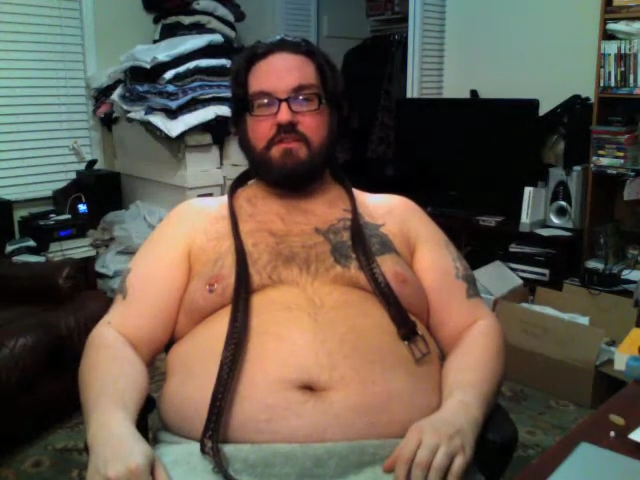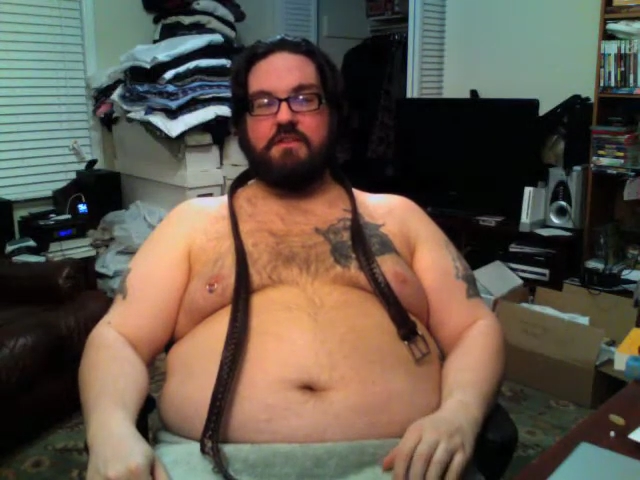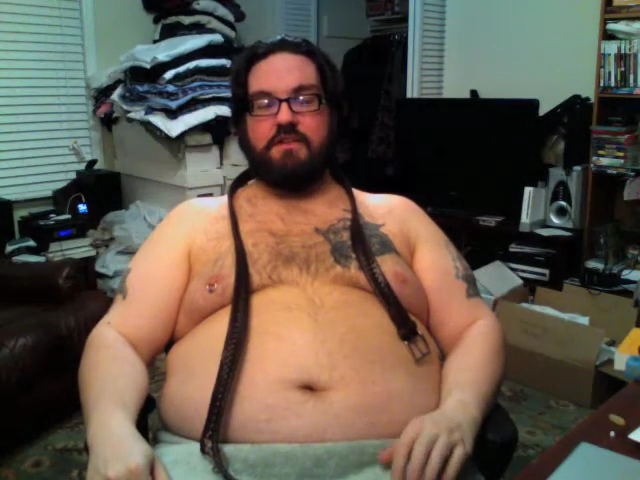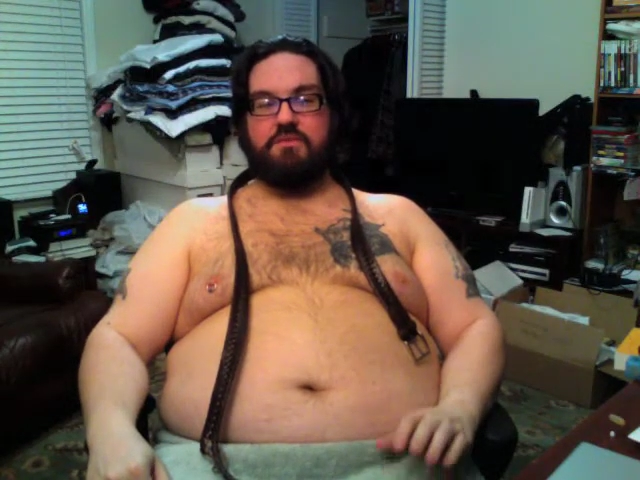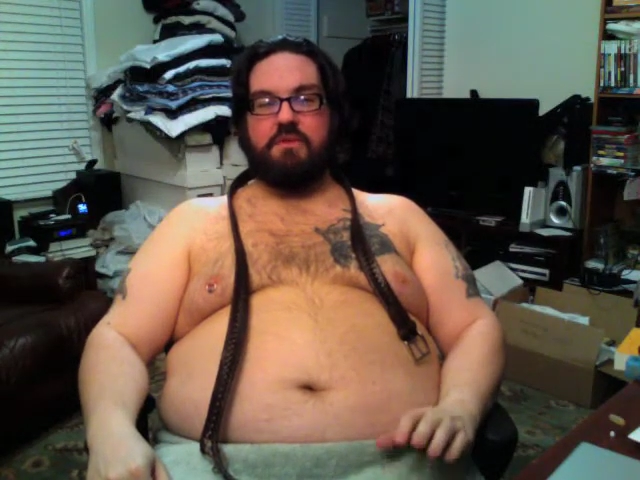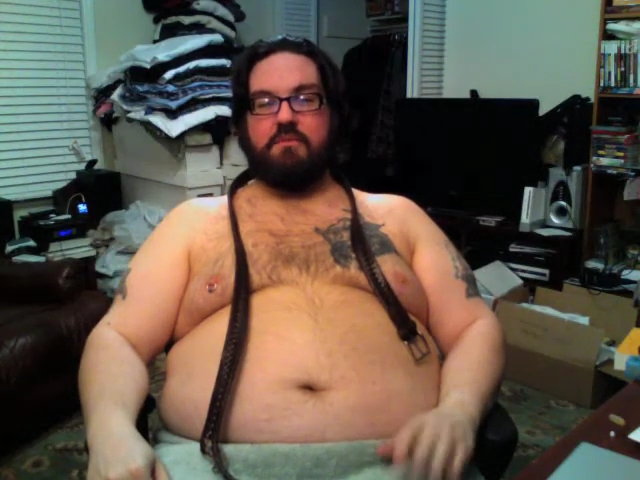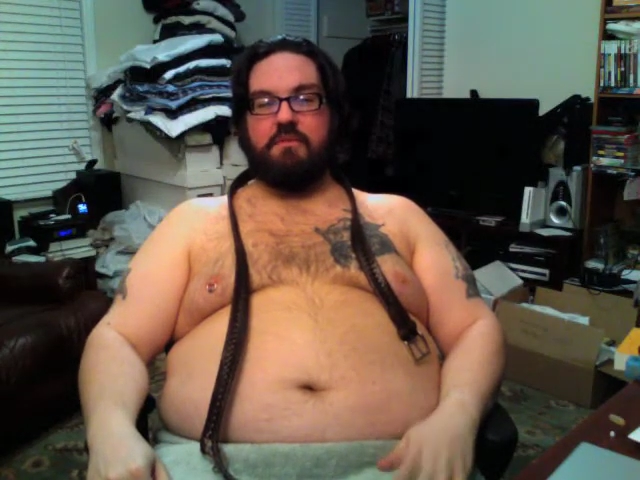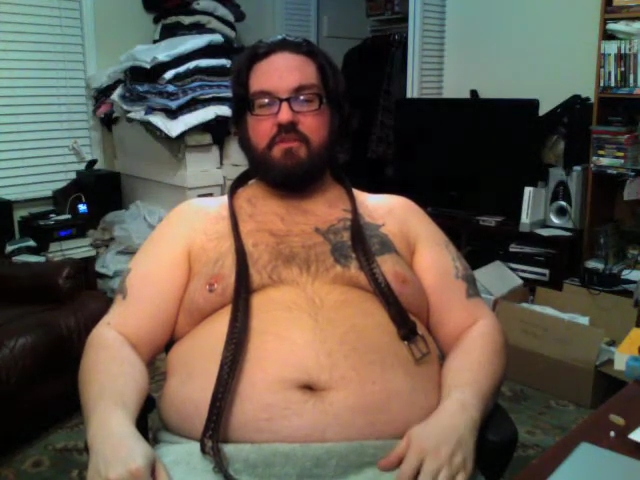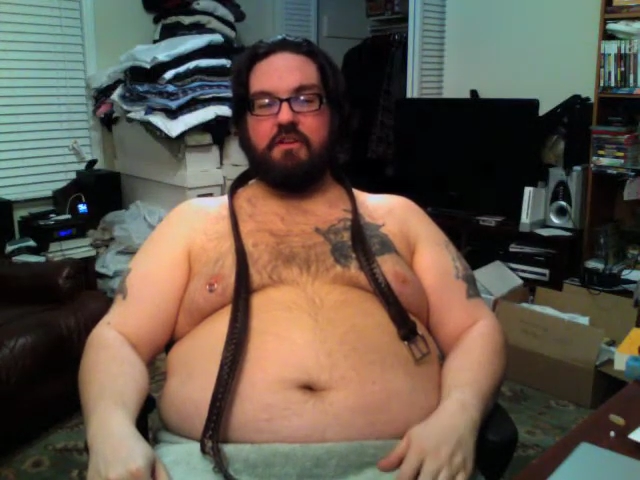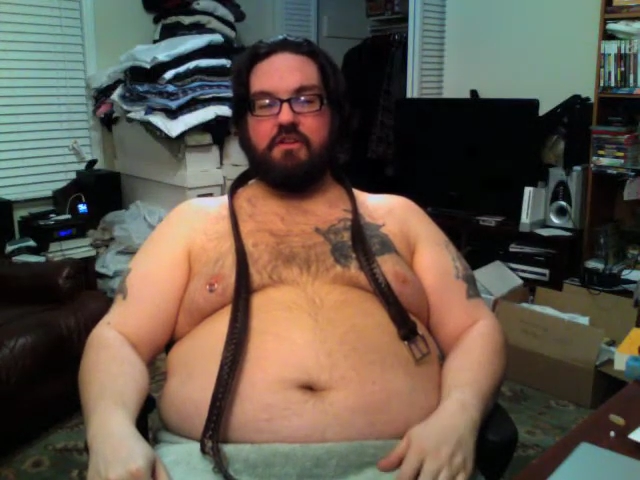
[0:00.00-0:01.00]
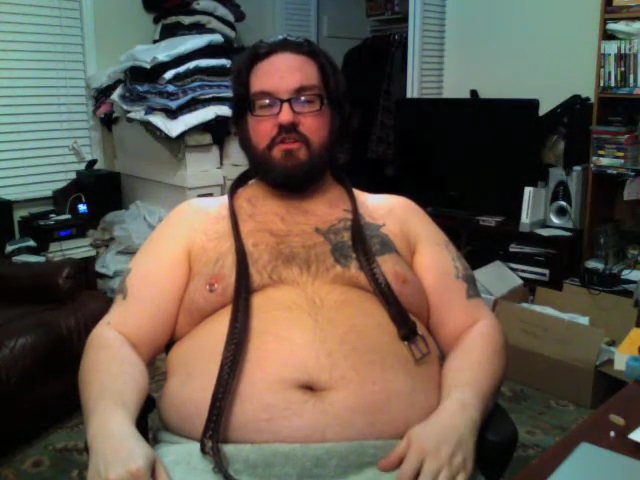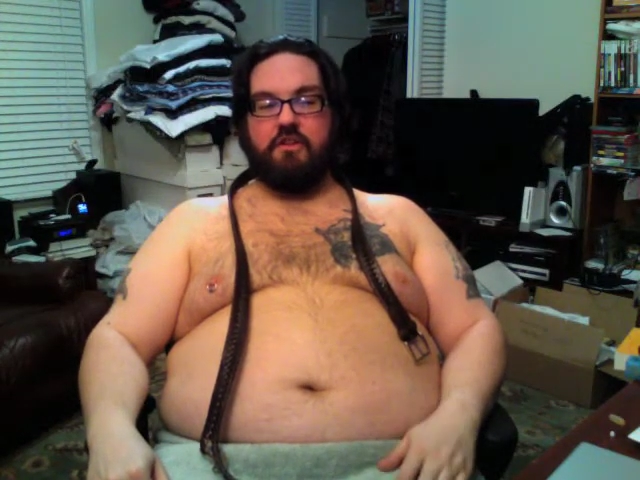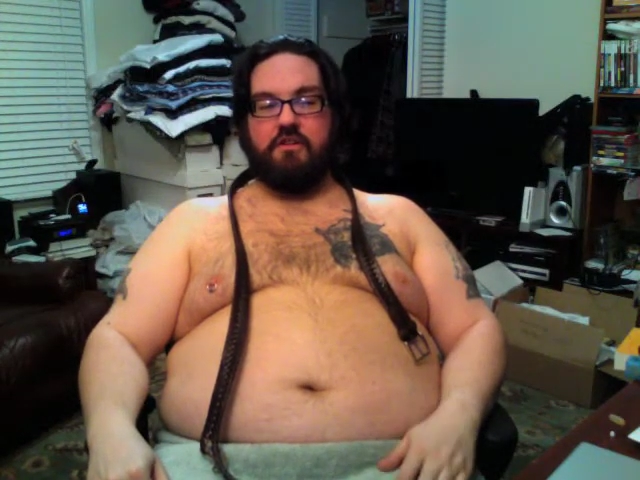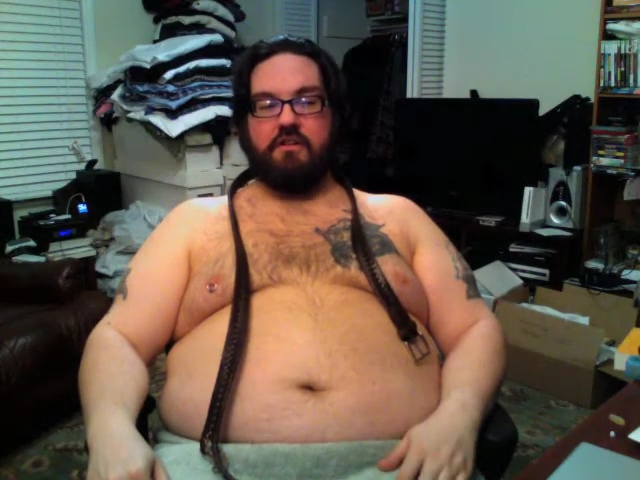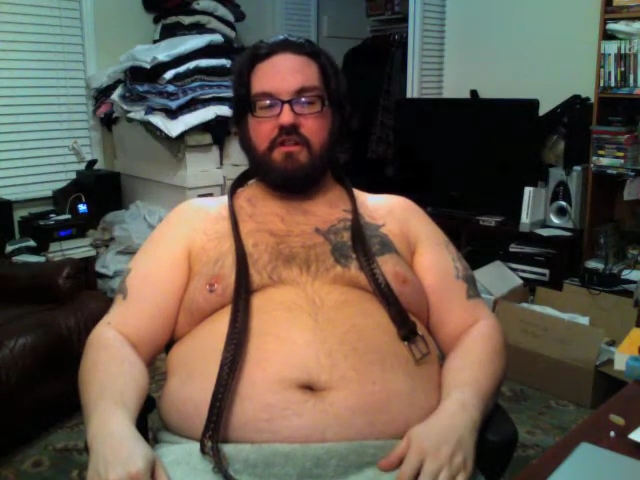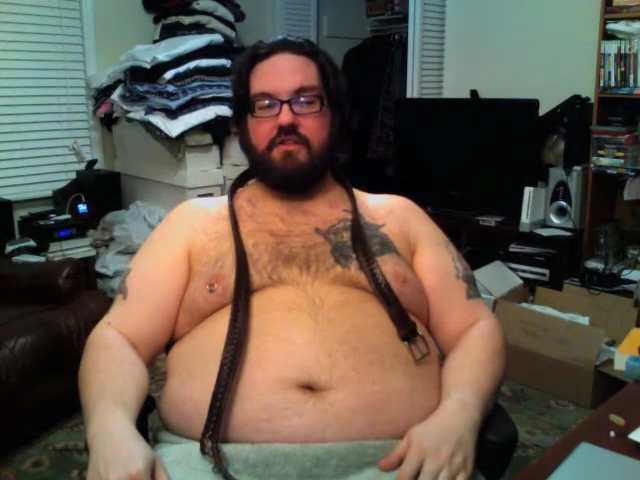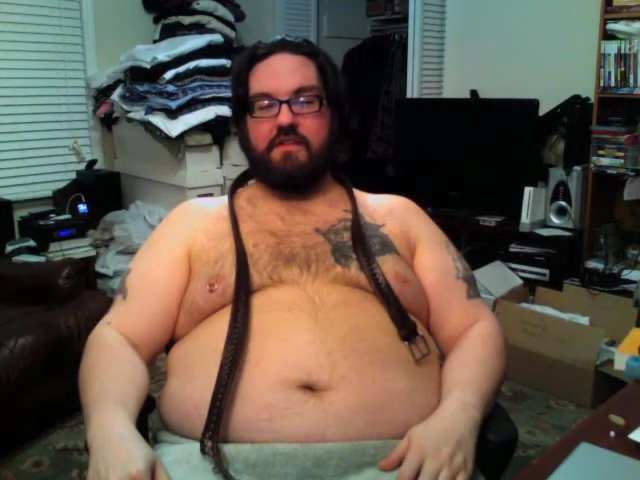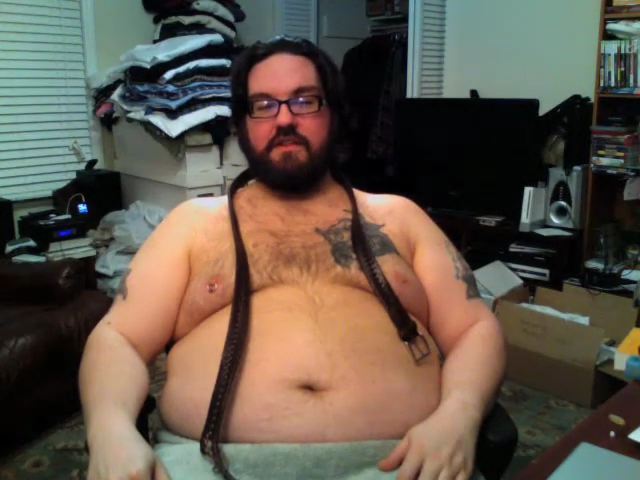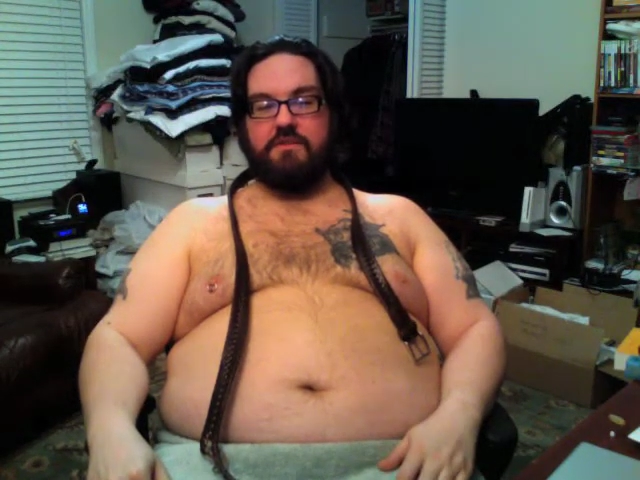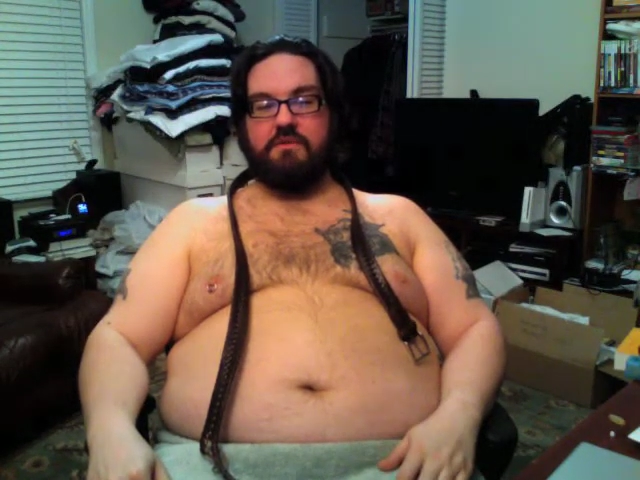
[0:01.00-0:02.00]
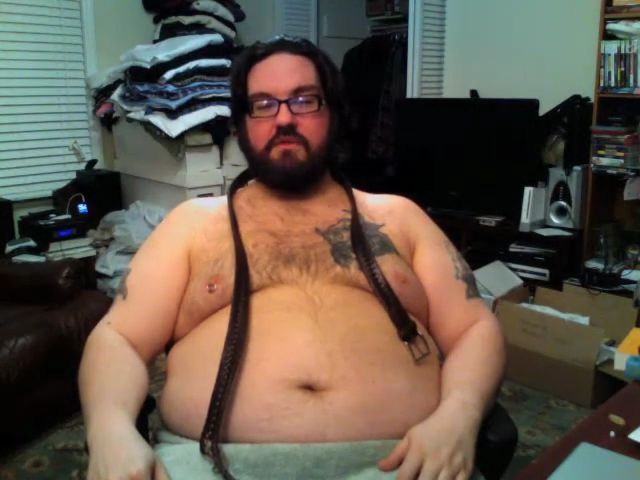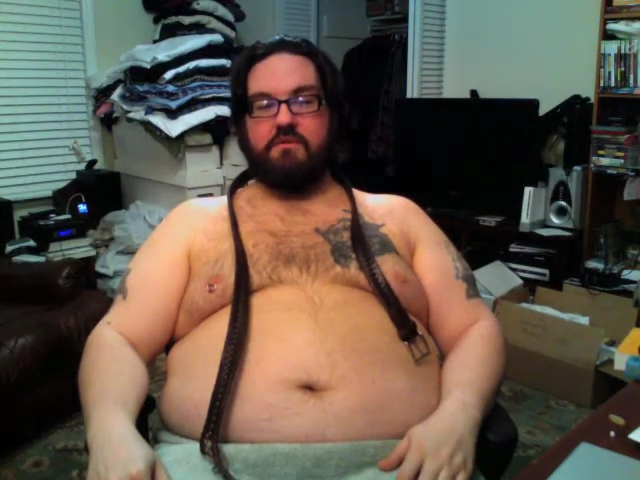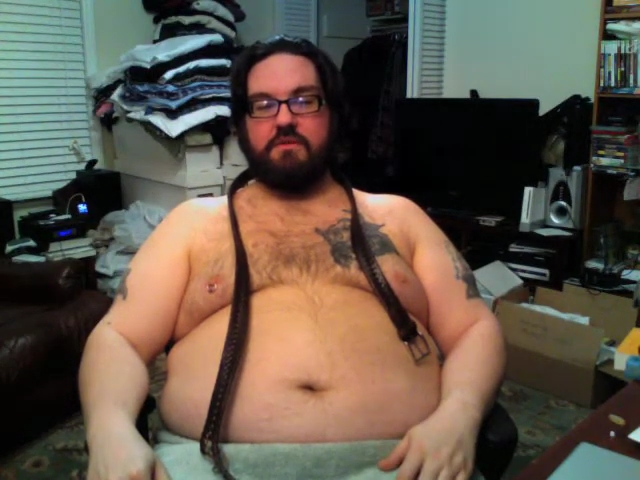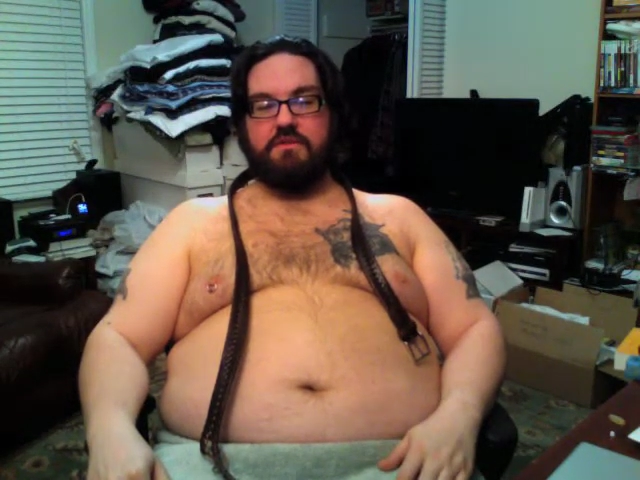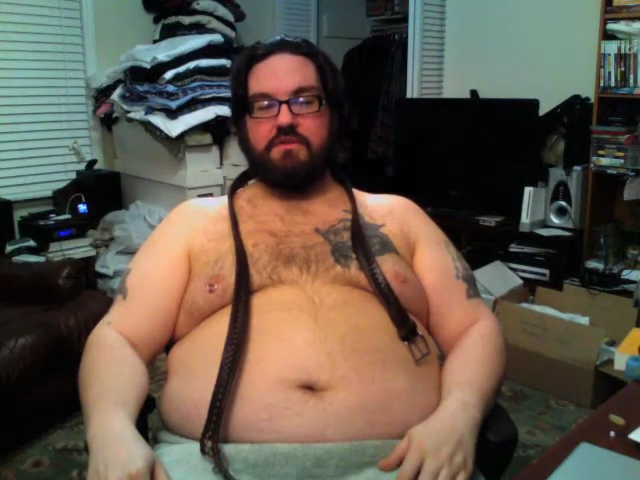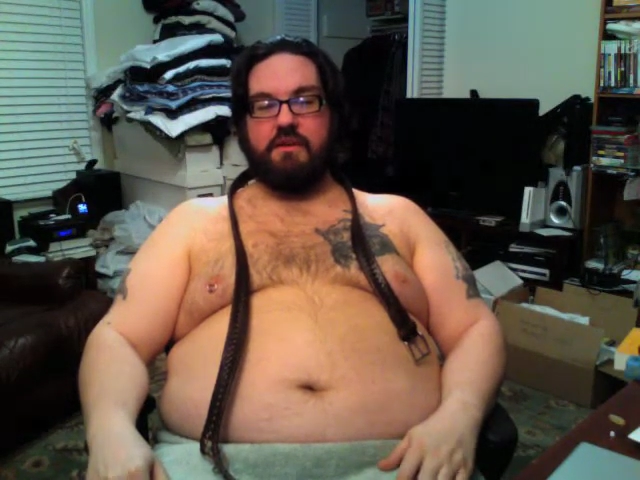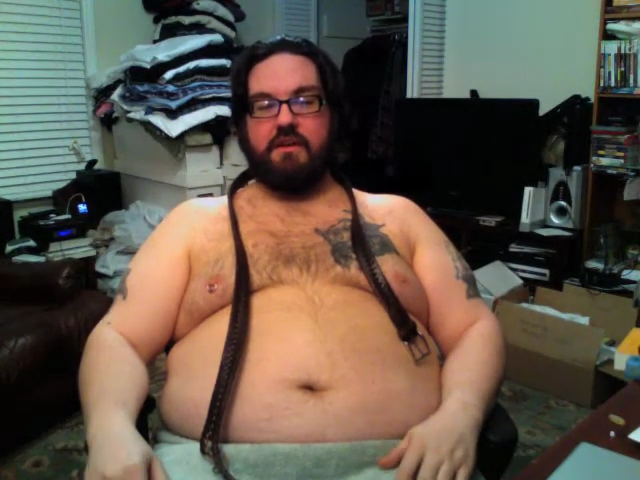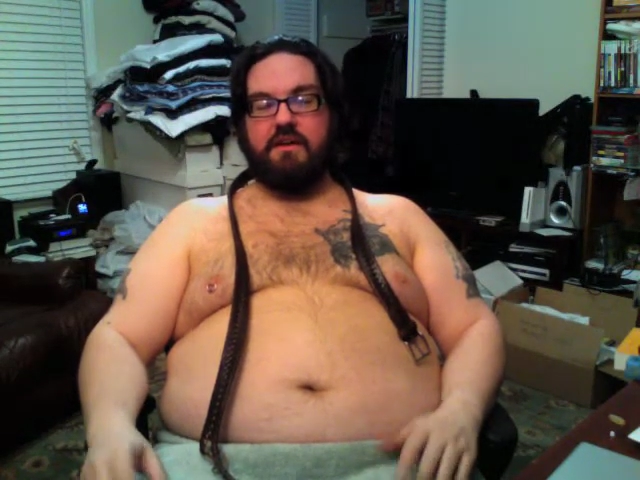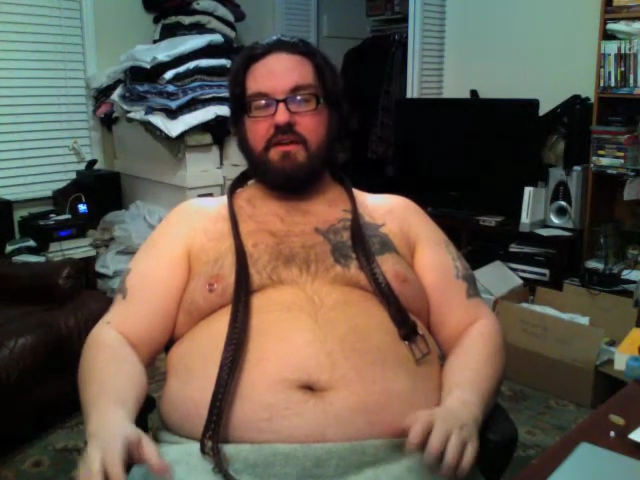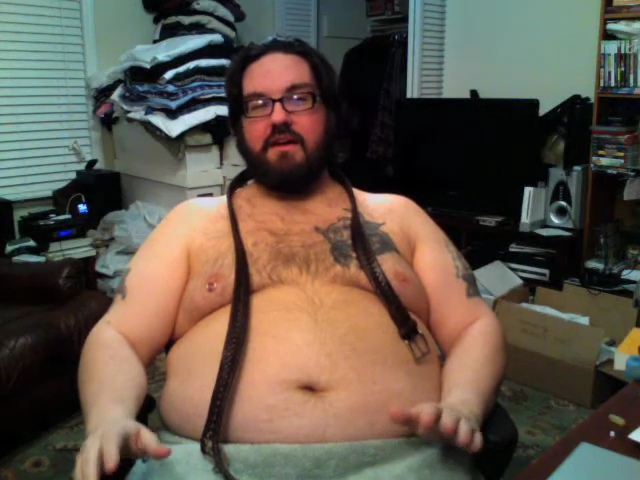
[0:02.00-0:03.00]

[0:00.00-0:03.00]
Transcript: nuts when I'm living in clutter, and I think that's one of the reasons why